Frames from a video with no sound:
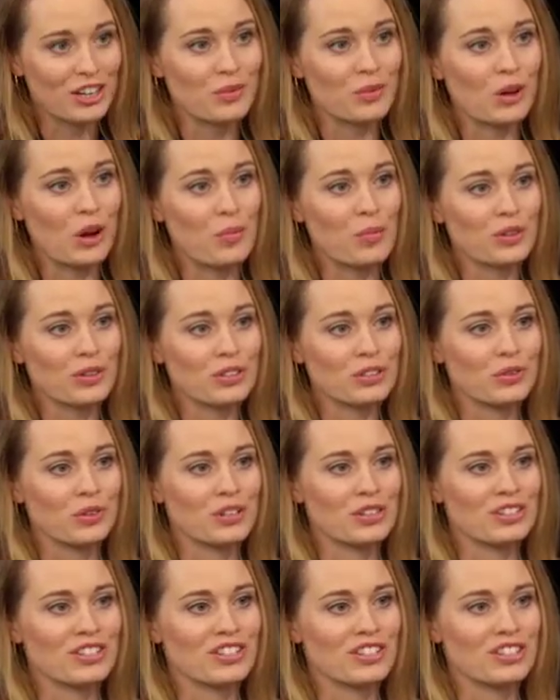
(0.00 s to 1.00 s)
we opened the
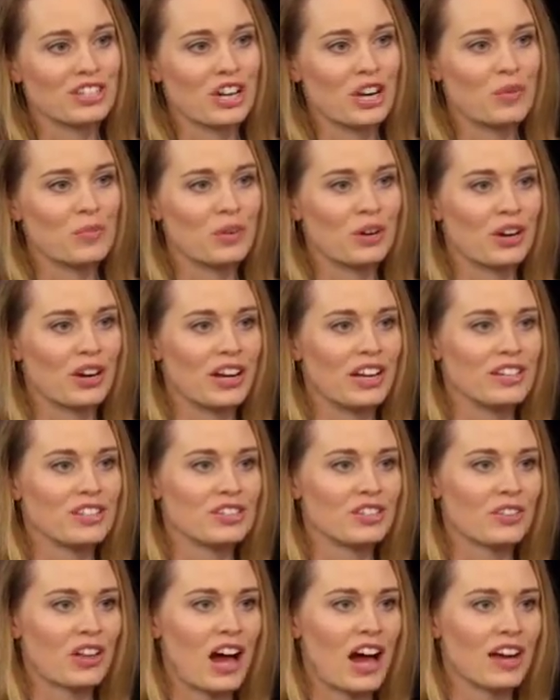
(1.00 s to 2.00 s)
doors to the chamber in
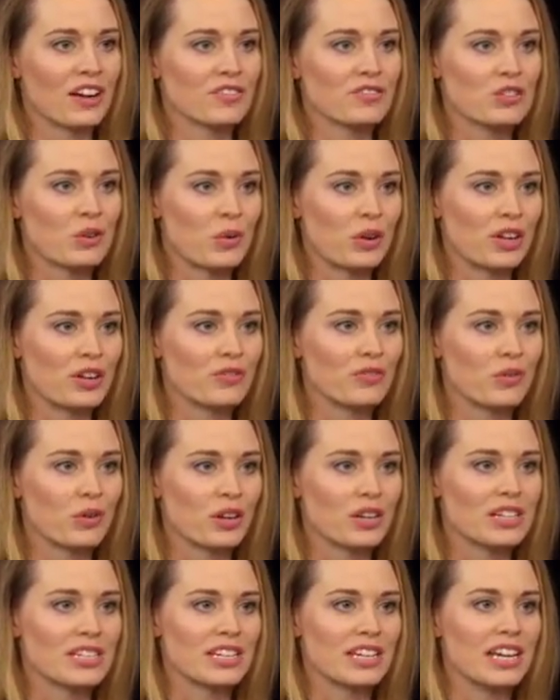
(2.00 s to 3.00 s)
July of
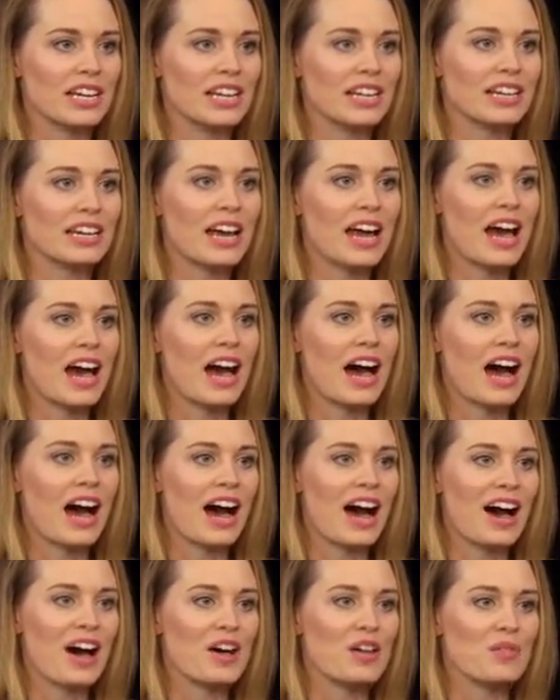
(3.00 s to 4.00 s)
2014.
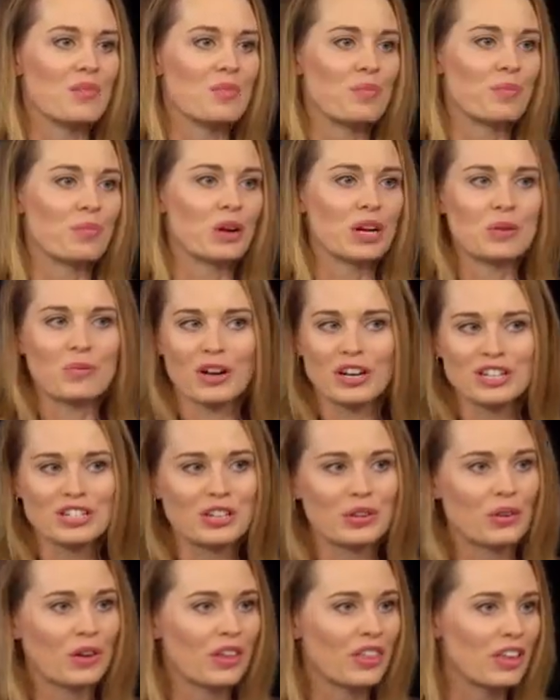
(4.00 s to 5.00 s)
Pretty much the
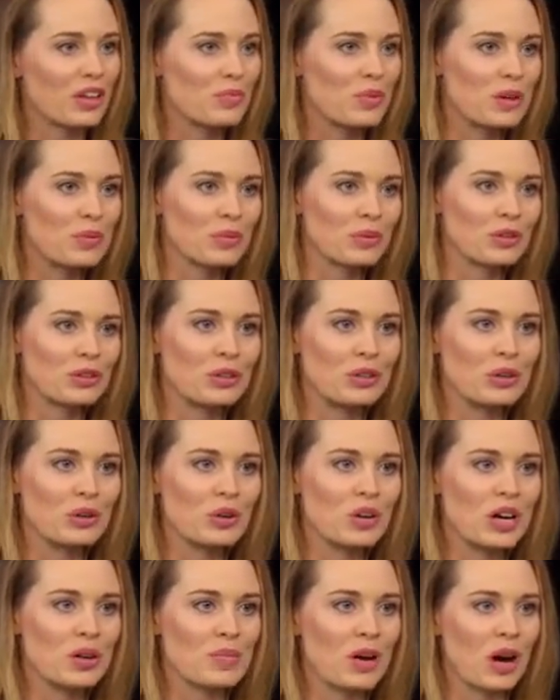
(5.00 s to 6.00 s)
only thing people knew
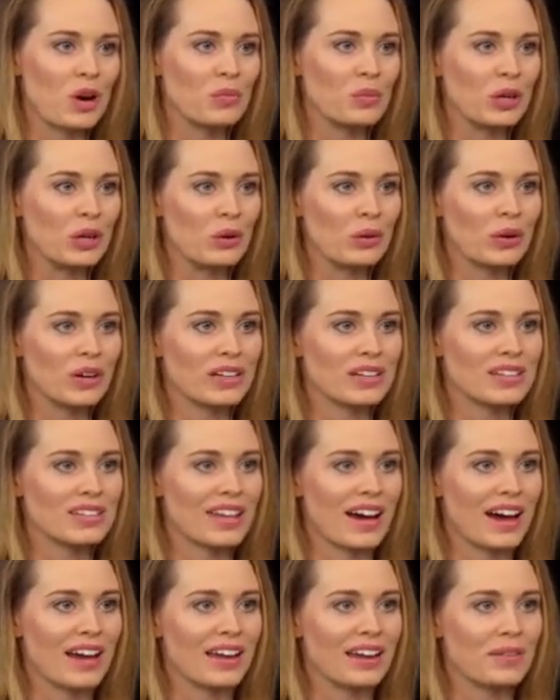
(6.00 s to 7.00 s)
about Bitcoin is
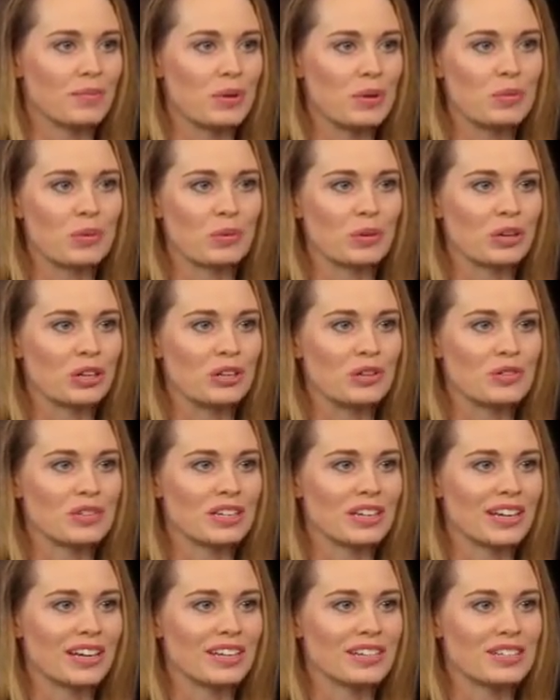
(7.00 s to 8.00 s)
that people were
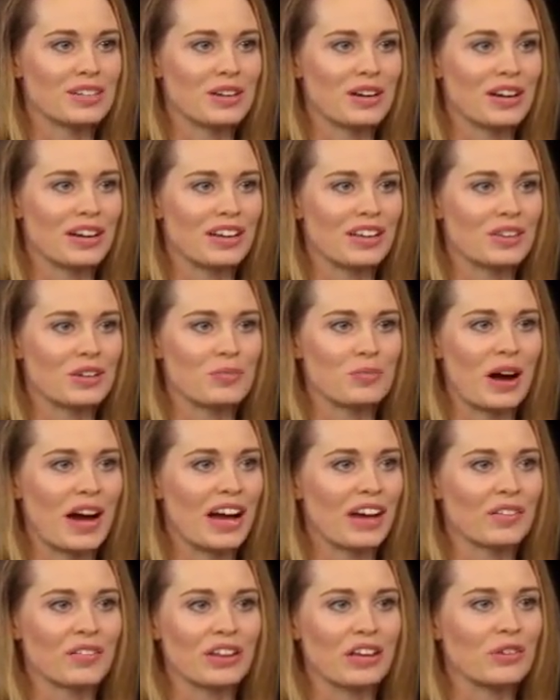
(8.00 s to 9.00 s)
using it to either
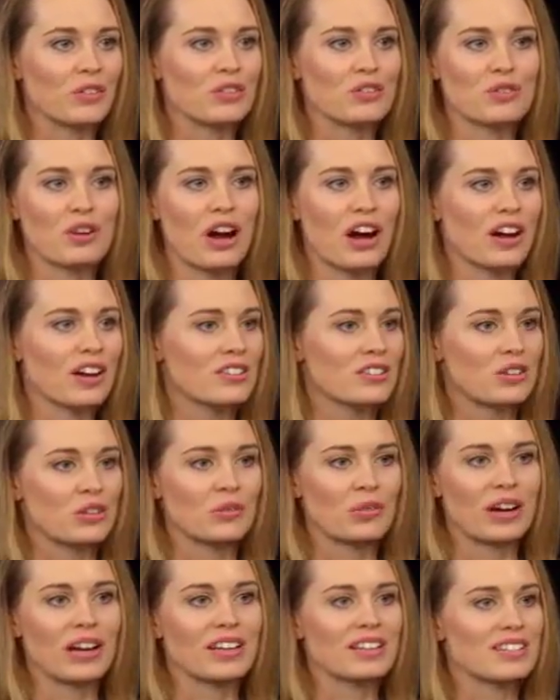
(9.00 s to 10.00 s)
buy illegal drugs or
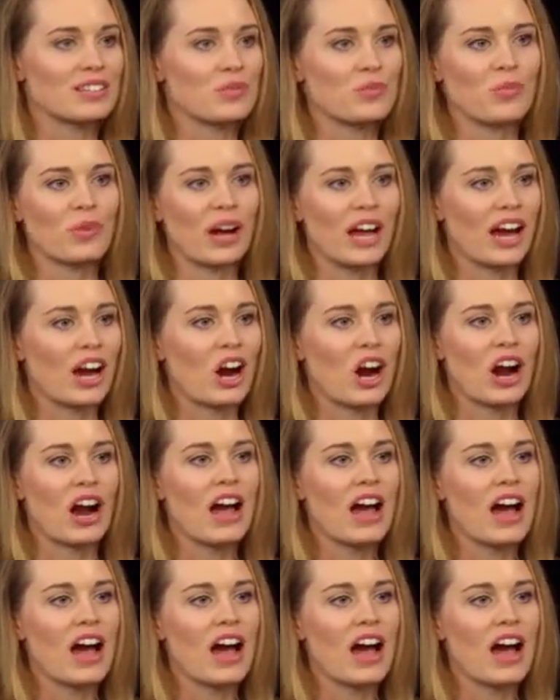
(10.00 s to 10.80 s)
ransomware.